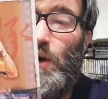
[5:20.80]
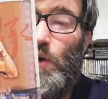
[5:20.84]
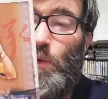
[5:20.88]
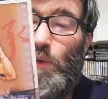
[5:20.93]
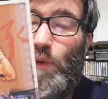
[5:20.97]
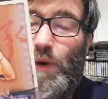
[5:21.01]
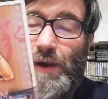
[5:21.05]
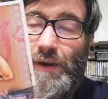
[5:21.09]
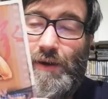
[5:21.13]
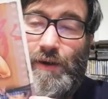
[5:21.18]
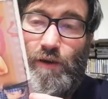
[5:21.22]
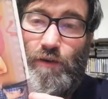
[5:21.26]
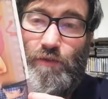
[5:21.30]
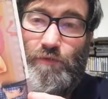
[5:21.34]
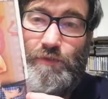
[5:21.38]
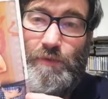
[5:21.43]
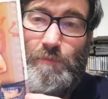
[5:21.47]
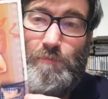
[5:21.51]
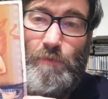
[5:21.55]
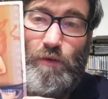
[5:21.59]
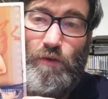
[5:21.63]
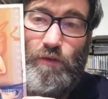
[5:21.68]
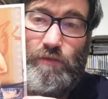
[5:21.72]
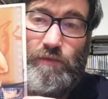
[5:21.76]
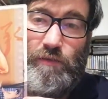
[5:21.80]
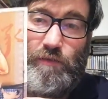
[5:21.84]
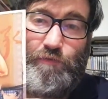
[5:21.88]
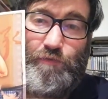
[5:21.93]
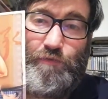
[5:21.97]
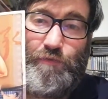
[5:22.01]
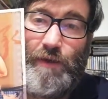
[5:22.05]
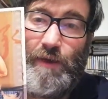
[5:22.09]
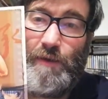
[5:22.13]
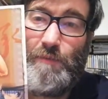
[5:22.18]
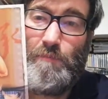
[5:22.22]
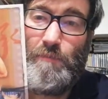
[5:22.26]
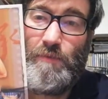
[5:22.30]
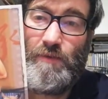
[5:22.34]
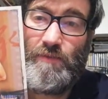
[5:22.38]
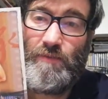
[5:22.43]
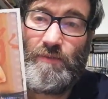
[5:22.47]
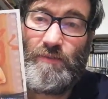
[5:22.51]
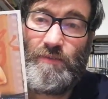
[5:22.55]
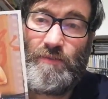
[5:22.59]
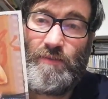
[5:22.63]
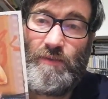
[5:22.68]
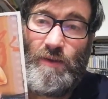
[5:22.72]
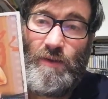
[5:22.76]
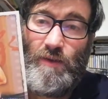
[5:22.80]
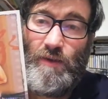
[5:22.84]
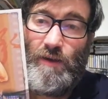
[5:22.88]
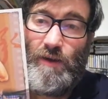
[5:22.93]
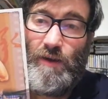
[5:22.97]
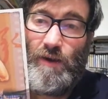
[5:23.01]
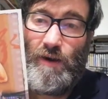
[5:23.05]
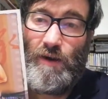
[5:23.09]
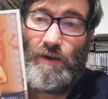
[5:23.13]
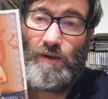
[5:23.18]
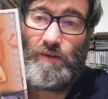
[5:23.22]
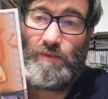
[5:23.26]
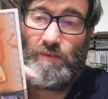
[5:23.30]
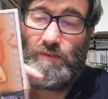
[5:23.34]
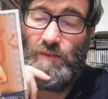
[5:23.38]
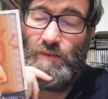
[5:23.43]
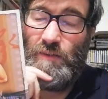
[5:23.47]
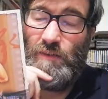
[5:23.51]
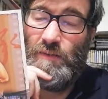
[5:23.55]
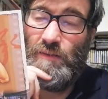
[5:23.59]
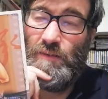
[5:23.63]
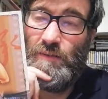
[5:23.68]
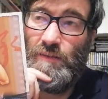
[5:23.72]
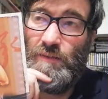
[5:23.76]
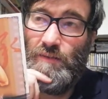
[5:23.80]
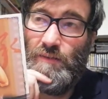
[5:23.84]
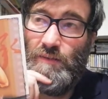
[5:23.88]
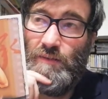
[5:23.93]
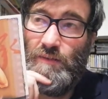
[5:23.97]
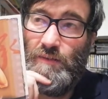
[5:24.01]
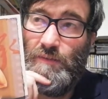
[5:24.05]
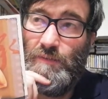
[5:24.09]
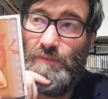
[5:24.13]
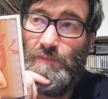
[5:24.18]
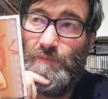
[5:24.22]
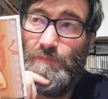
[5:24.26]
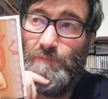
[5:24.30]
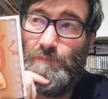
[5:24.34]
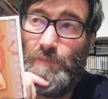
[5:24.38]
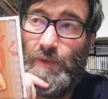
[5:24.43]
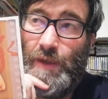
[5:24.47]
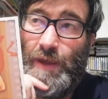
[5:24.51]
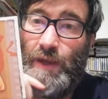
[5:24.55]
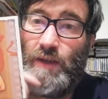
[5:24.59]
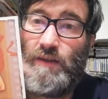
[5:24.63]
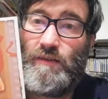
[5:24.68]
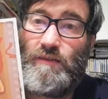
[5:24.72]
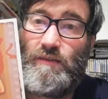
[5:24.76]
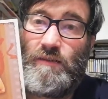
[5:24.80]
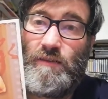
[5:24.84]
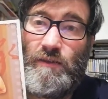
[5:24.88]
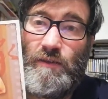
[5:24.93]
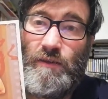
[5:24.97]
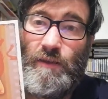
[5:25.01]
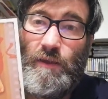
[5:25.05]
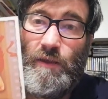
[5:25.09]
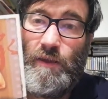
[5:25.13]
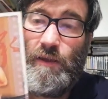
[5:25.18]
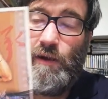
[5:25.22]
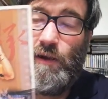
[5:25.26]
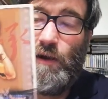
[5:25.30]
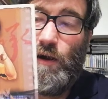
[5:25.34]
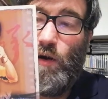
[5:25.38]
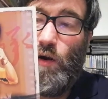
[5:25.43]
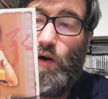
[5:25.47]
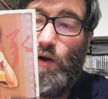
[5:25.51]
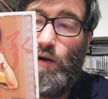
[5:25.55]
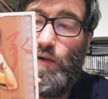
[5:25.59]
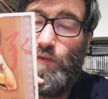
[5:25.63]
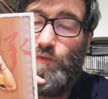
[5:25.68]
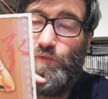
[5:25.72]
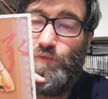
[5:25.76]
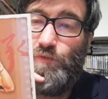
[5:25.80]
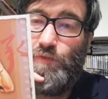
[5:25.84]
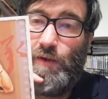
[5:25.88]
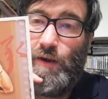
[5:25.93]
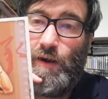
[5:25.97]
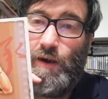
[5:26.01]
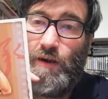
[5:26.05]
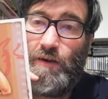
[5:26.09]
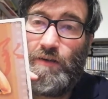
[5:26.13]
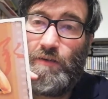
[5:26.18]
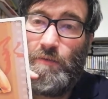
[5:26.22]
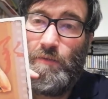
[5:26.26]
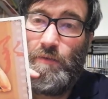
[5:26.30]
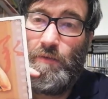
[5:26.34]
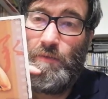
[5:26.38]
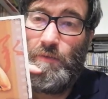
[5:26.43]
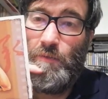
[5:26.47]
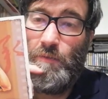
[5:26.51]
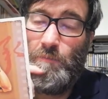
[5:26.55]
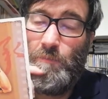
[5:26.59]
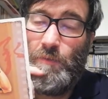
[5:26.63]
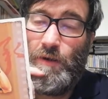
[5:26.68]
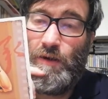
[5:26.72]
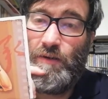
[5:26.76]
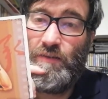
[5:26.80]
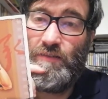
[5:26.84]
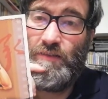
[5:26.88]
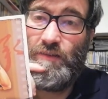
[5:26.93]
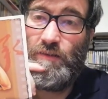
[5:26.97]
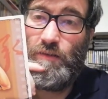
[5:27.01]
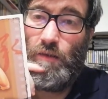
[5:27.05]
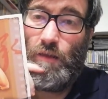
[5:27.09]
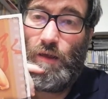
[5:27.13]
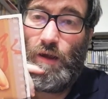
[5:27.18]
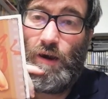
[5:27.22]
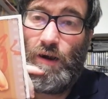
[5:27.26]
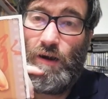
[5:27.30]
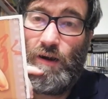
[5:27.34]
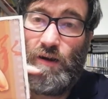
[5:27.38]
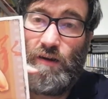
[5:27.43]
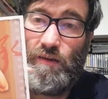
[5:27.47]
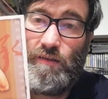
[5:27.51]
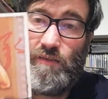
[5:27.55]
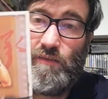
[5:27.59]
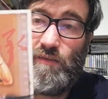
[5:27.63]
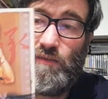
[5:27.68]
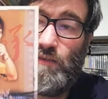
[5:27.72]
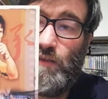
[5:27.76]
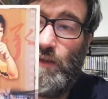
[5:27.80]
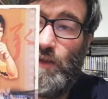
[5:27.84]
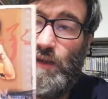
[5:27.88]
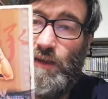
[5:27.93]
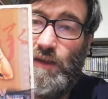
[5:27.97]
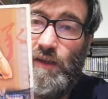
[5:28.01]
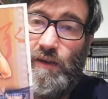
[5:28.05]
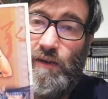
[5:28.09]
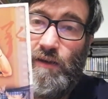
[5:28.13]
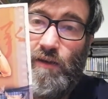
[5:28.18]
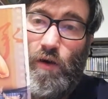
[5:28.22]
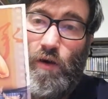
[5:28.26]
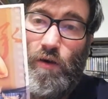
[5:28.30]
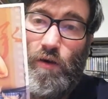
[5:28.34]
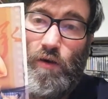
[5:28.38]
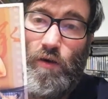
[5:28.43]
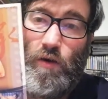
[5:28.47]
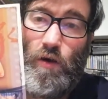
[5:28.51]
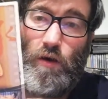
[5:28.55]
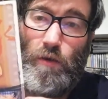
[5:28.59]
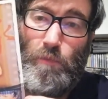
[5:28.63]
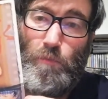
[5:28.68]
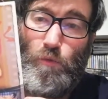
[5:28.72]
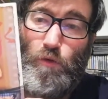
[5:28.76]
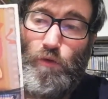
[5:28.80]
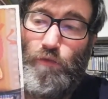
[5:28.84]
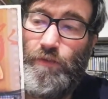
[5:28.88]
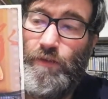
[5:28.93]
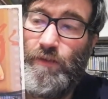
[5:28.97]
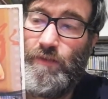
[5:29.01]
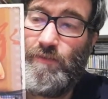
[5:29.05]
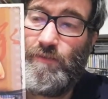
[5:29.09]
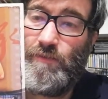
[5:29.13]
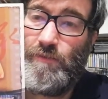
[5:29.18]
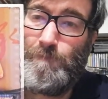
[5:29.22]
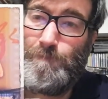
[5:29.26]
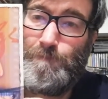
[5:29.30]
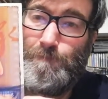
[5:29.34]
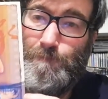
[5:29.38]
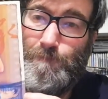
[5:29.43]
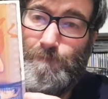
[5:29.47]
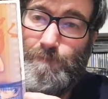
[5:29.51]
one of the most famous art uh, actor of art, uh, martial arts in Hong Kong movies.